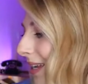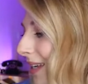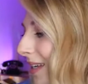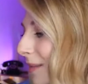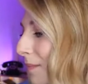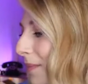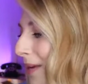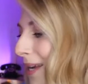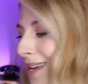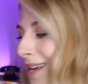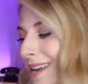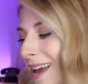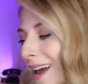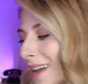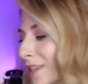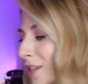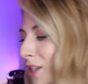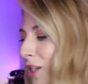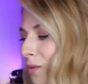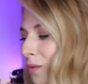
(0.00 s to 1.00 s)
Big
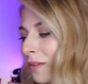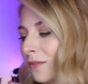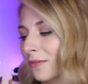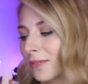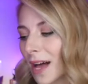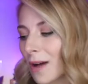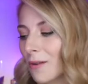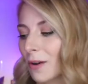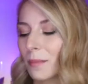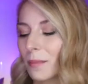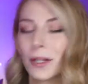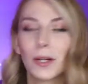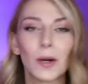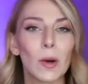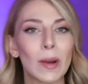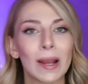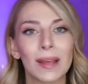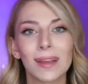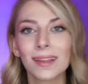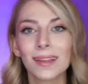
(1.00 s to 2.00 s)
yes to a flower
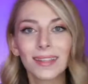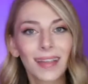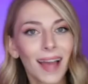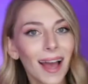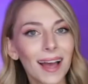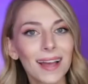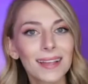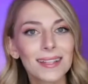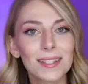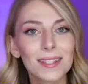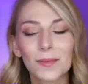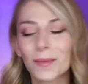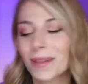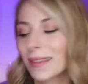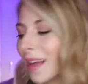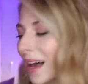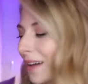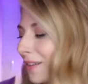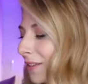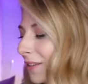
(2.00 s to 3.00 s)
moon. Yes, we
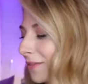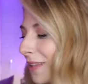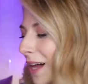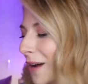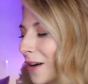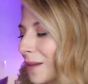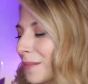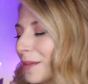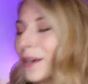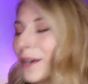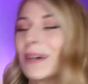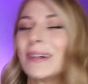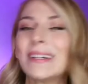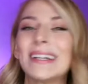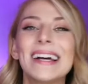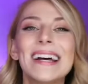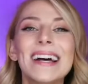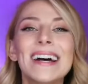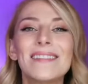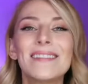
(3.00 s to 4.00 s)
love a flower moon.
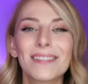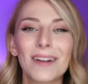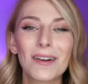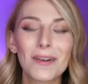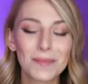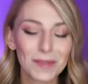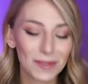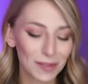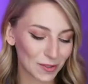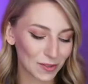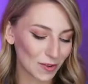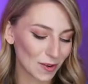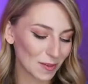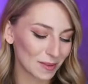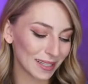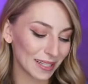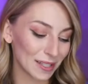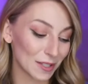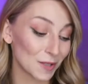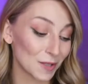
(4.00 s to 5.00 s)
Flower moon's
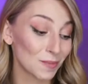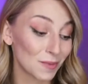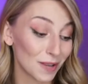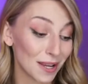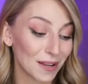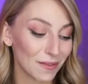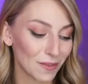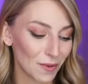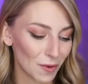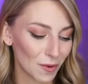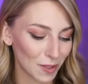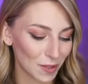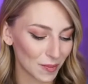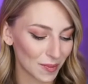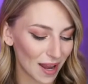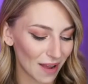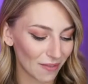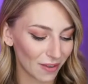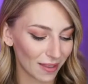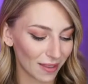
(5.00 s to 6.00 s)
normally in spring, of course,
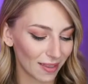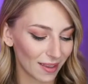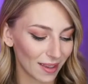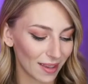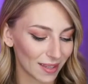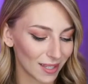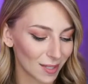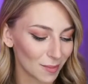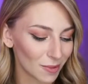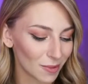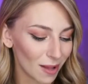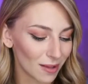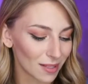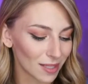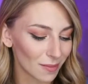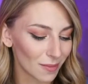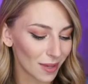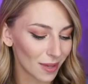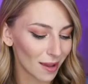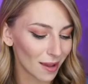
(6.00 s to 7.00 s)
when everything is
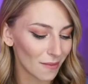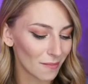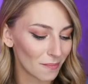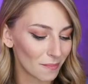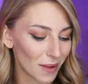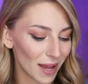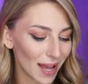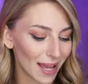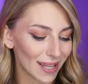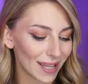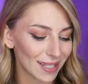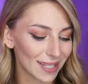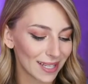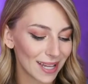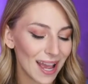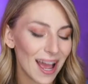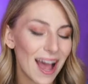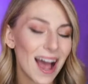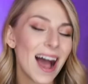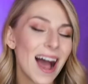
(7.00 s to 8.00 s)
blossoming, but
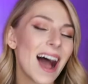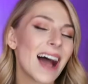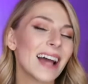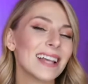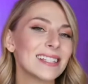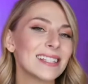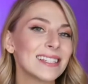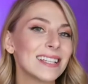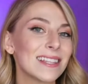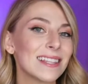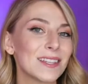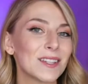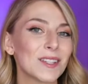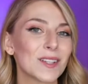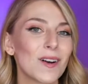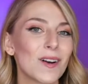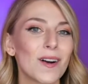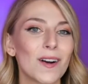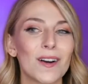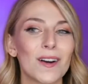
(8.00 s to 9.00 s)
I see this
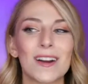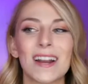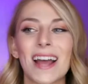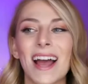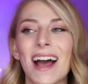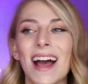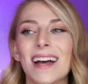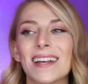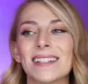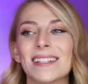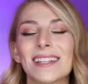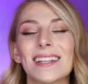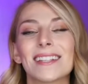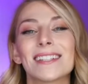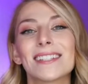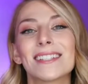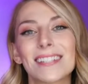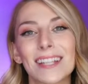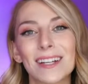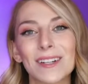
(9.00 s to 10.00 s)
card as a
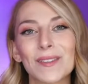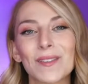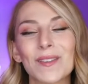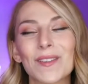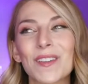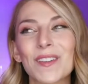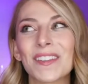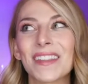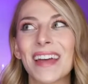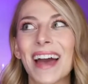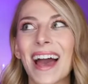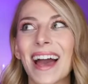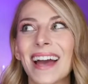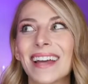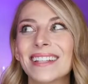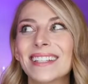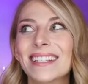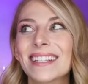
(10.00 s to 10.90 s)
signal that